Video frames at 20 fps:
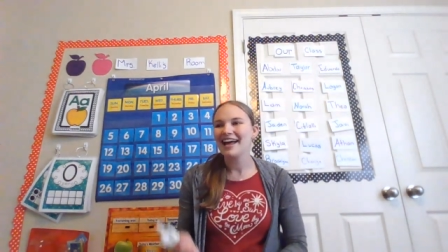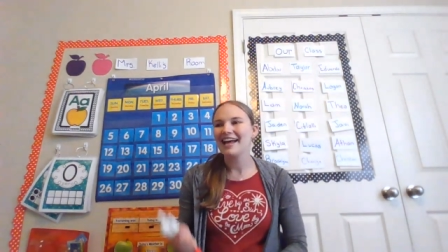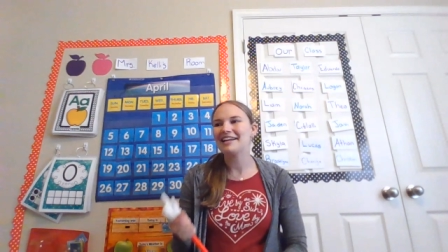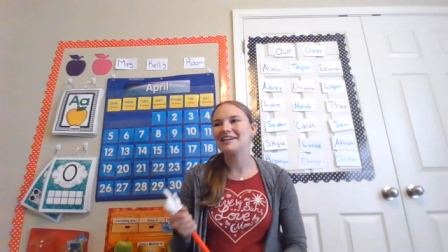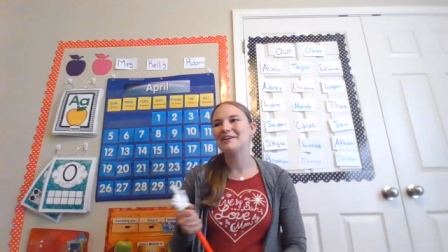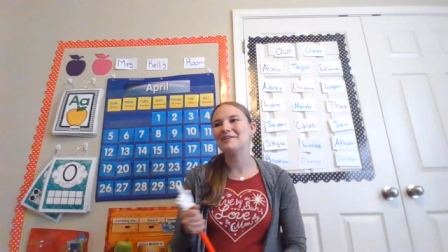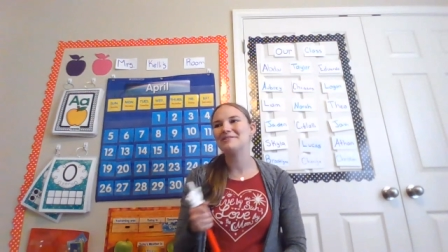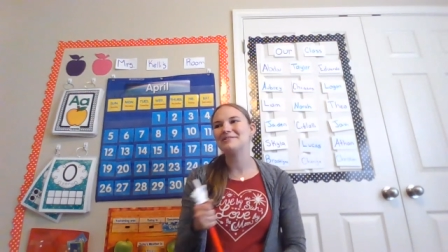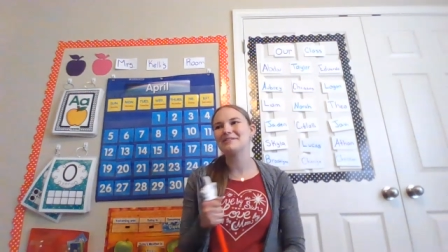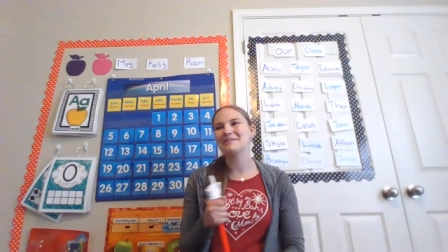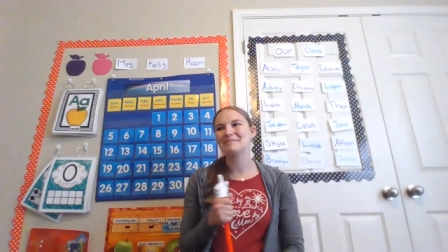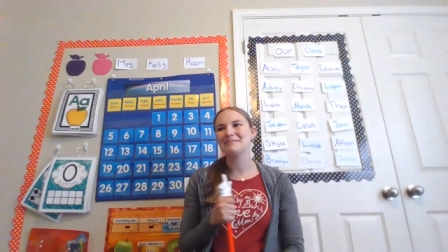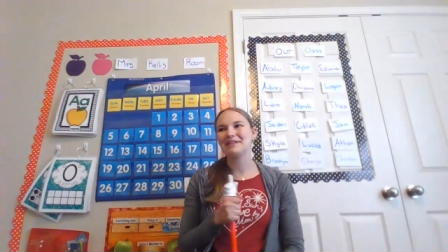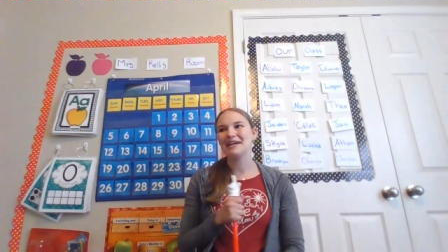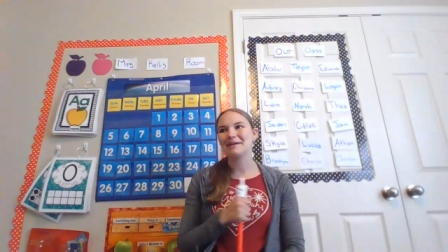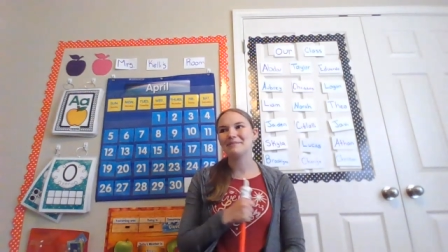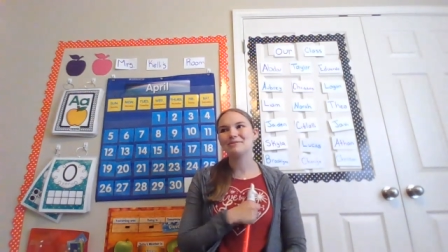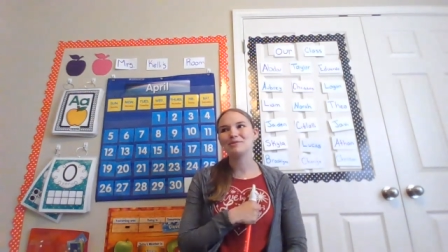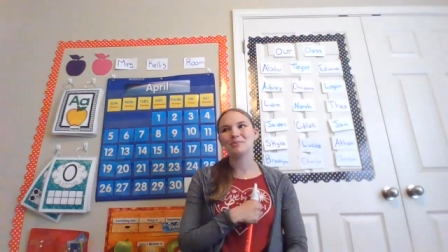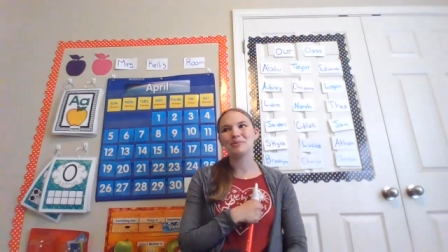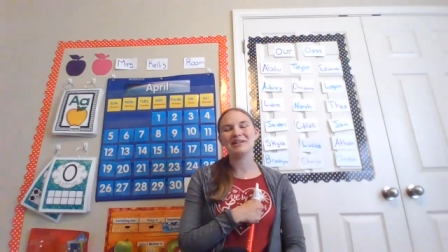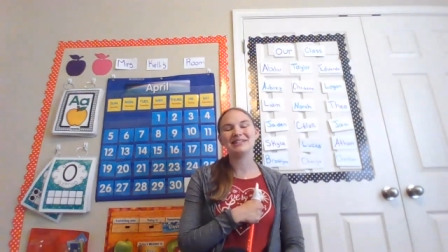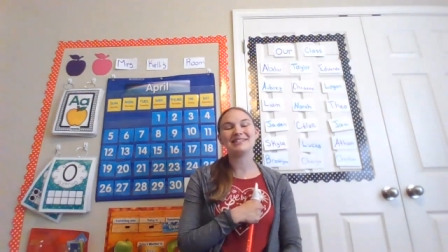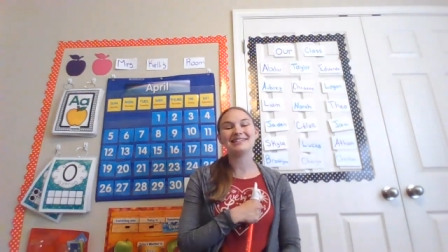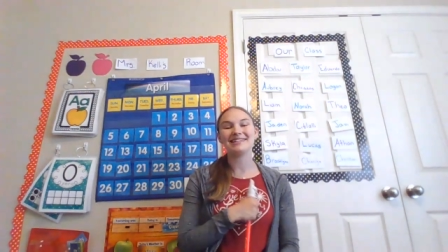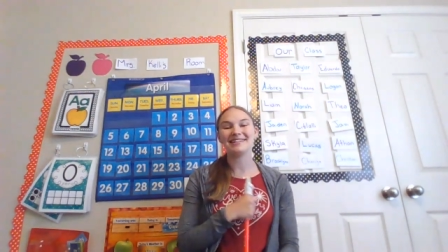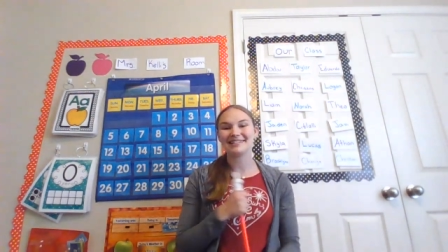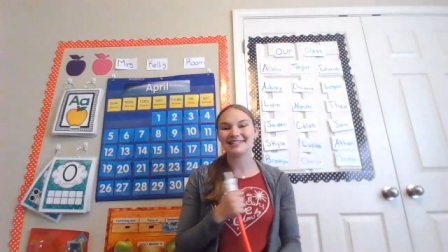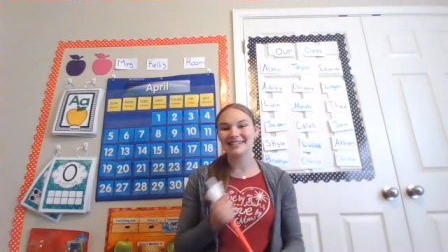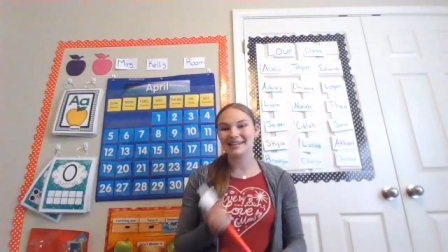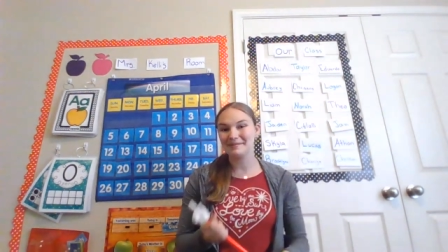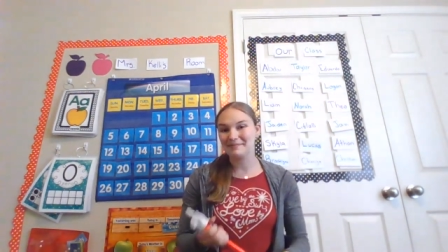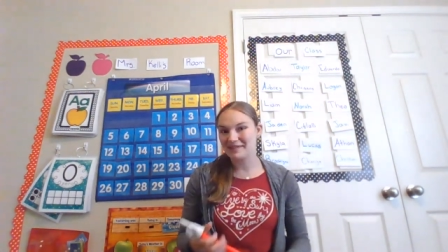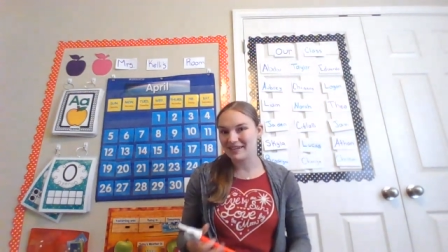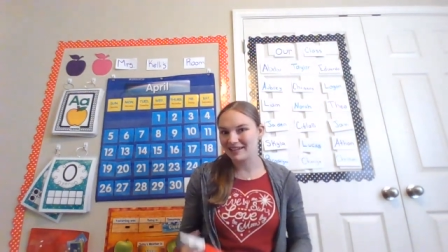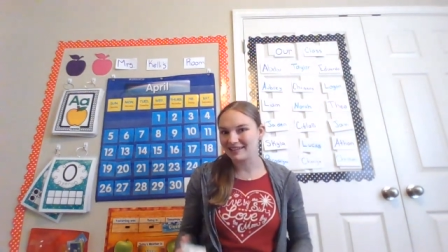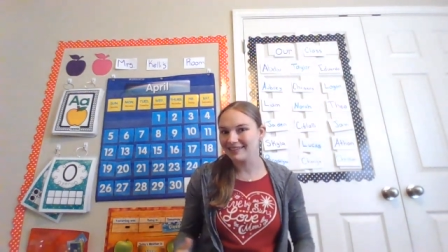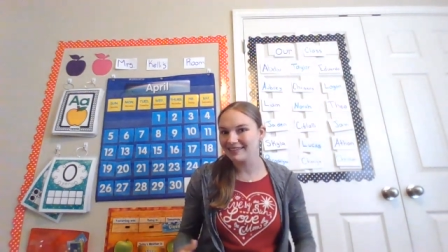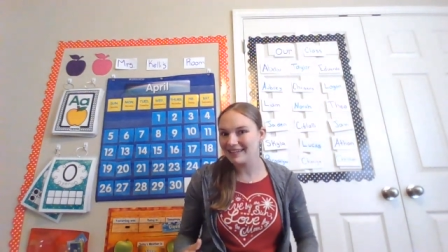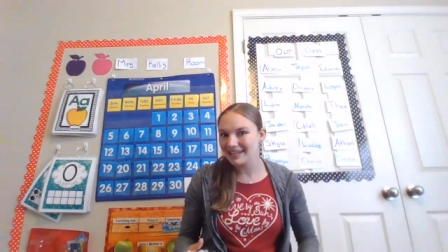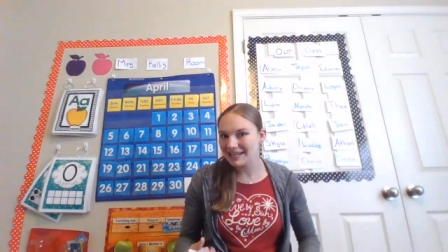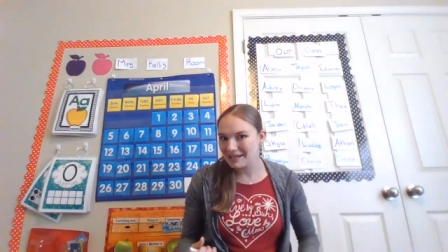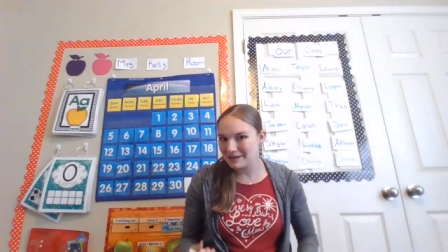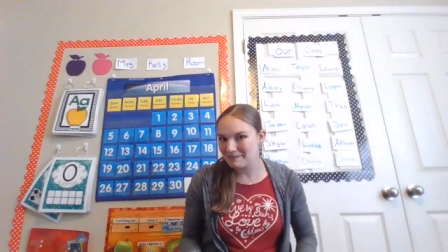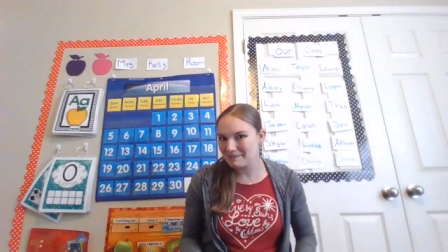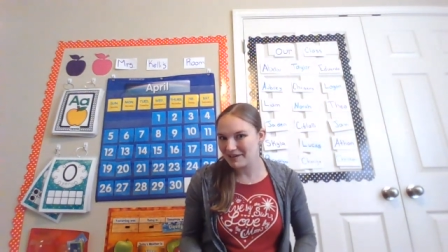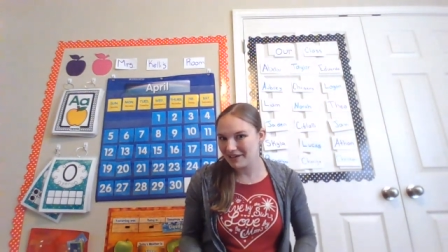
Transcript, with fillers: I know sometimes Wednesdays can be a little bit